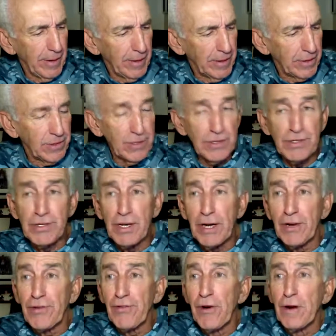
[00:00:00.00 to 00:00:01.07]
Since
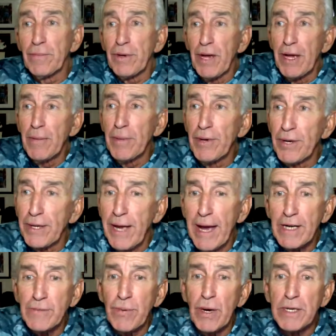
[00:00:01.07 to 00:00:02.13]
Trump came in, the
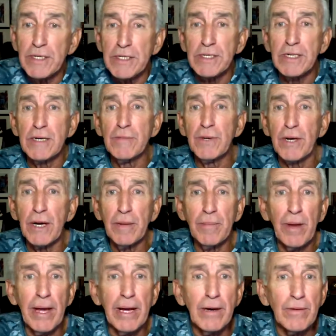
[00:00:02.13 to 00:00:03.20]
gas prices seem to come
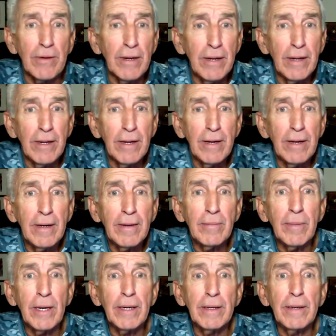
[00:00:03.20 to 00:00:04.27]
down,
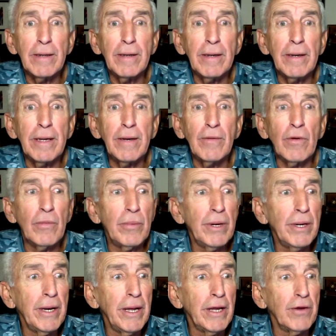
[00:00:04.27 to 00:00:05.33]
but he won't be
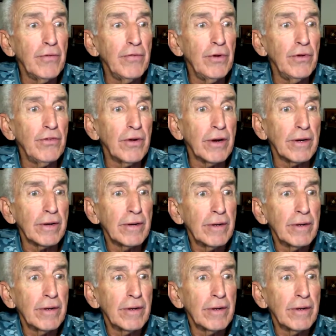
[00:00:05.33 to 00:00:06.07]
in there in the future.